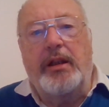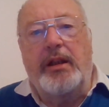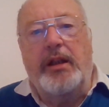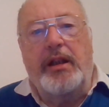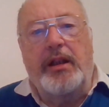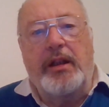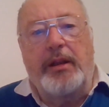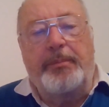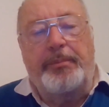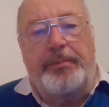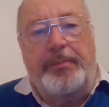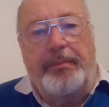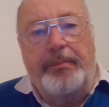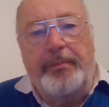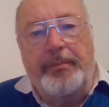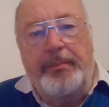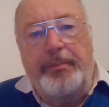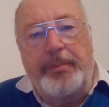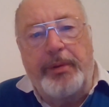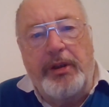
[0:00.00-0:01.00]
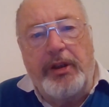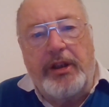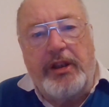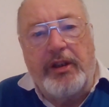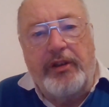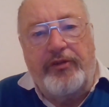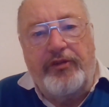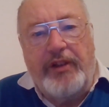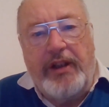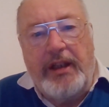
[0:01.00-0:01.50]
Burke
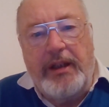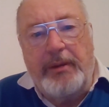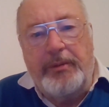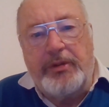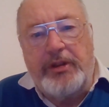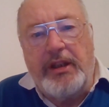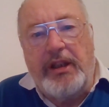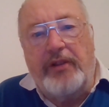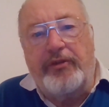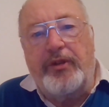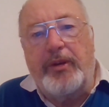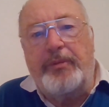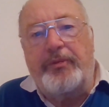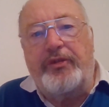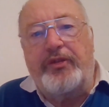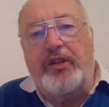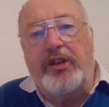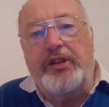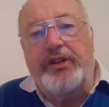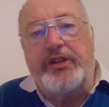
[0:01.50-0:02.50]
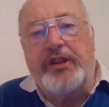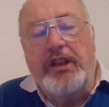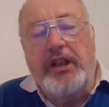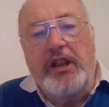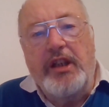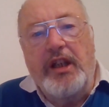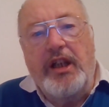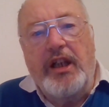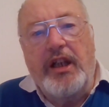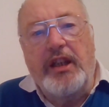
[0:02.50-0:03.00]
had found himself up front
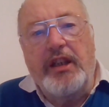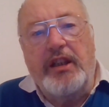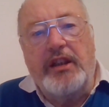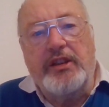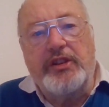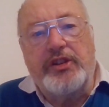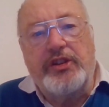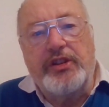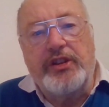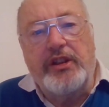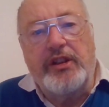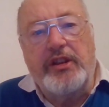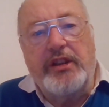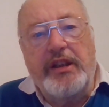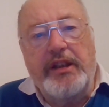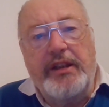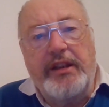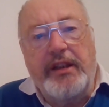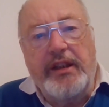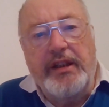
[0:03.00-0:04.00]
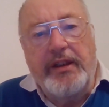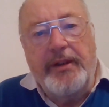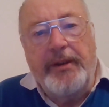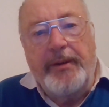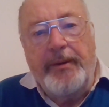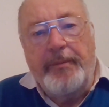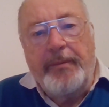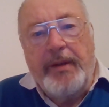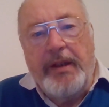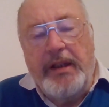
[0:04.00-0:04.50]
alongside
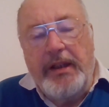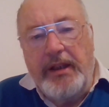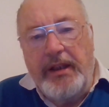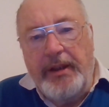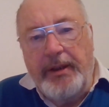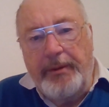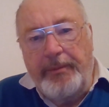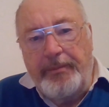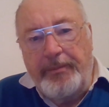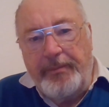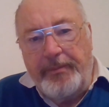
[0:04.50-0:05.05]
Jay